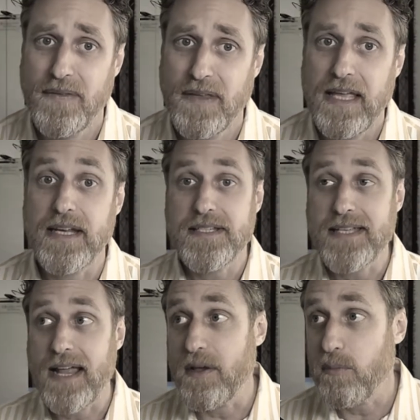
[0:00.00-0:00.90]
It is
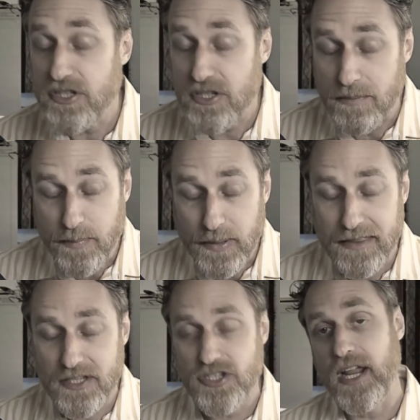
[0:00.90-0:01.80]
said that we should be
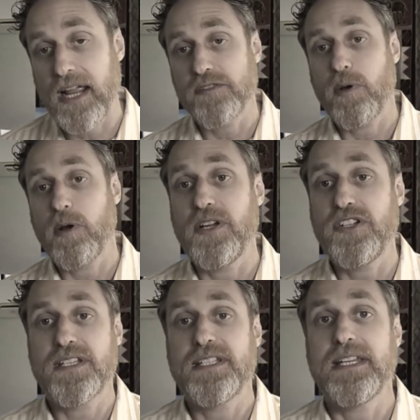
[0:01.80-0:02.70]
the change we wish
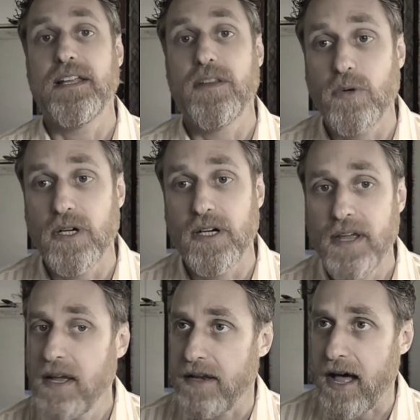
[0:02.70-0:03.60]
to see in the world,
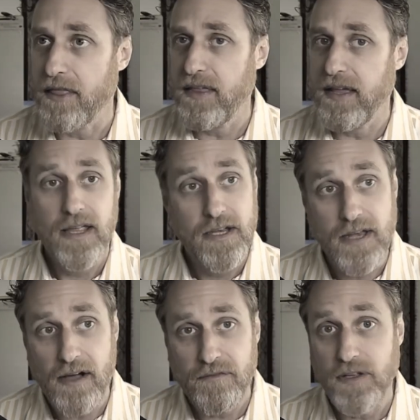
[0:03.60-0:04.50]
not think,
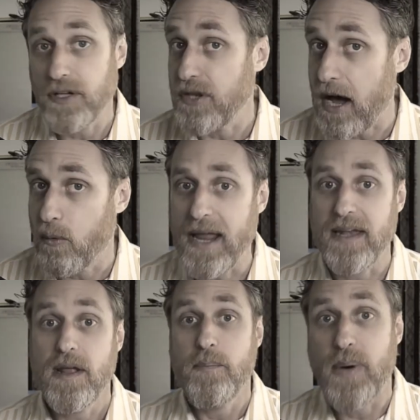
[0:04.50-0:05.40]
not feel, not
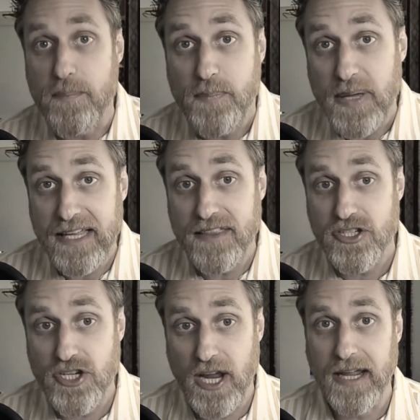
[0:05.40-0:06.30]
wait, but be the
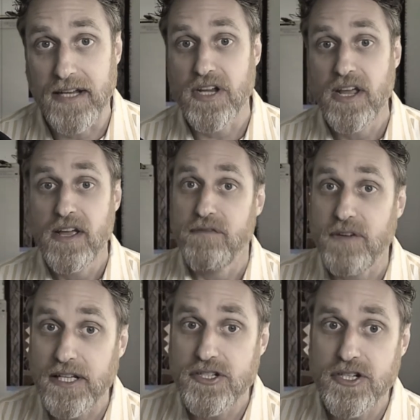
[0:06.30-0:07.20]
change.
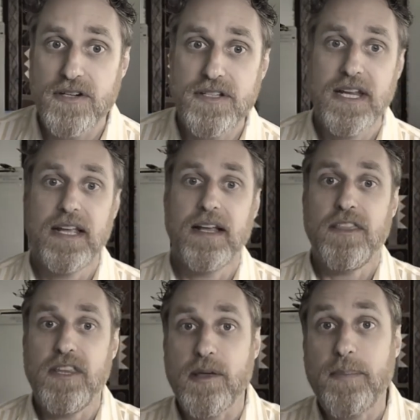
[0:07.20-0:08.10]
Villagers,
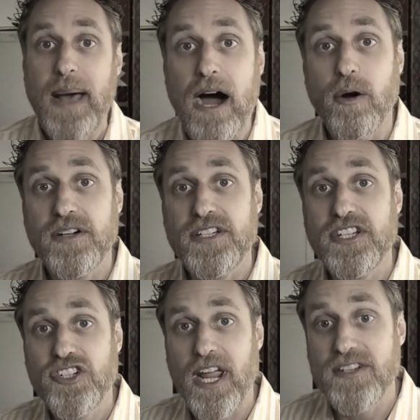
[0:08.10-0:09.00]
the power to
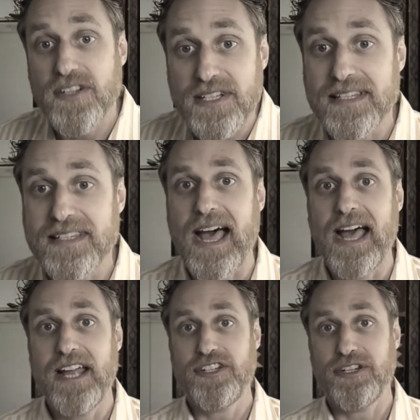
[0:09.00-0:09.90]
change is
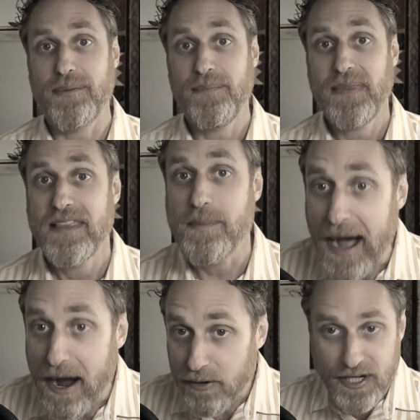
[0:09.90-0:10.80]
inside you. The
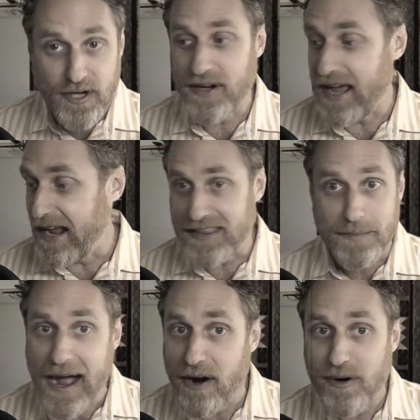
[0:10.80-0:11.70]
power to create, the
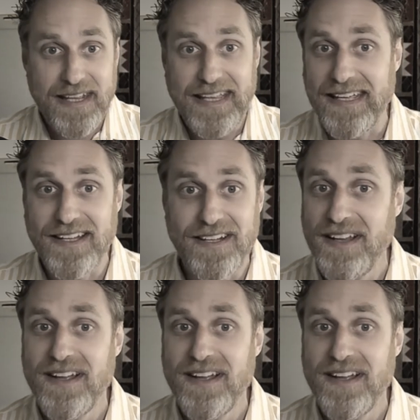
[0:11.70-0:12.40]
power to heal,